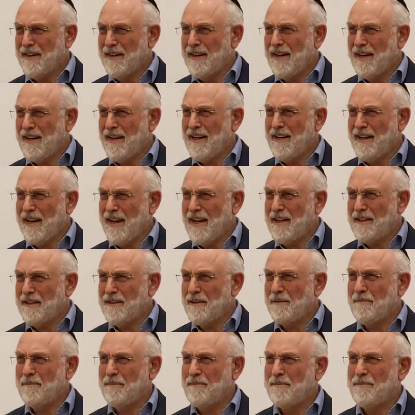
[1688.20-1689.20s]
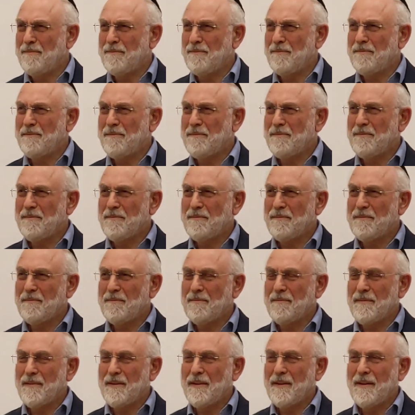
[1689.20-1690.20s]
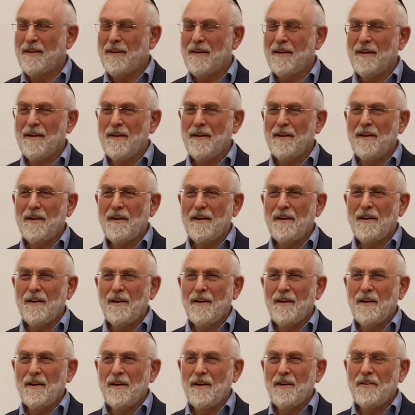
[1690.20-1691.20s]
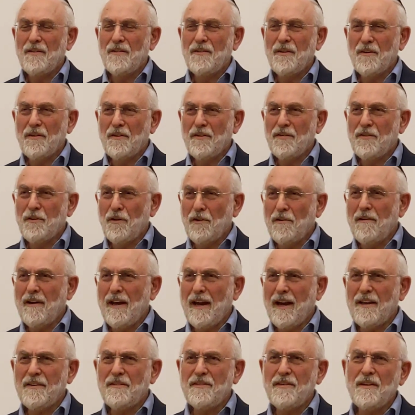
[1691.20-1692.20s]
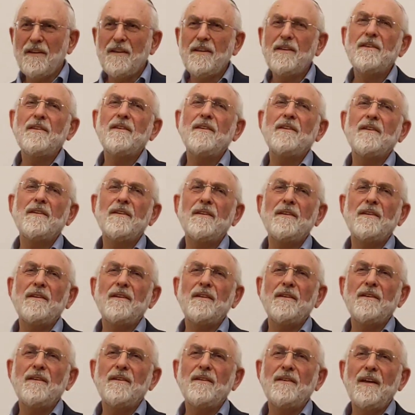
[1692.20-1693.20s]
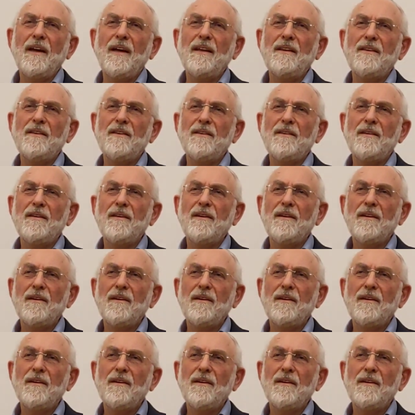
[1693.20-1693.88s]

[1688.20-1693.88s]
He nailed it. So the story has it that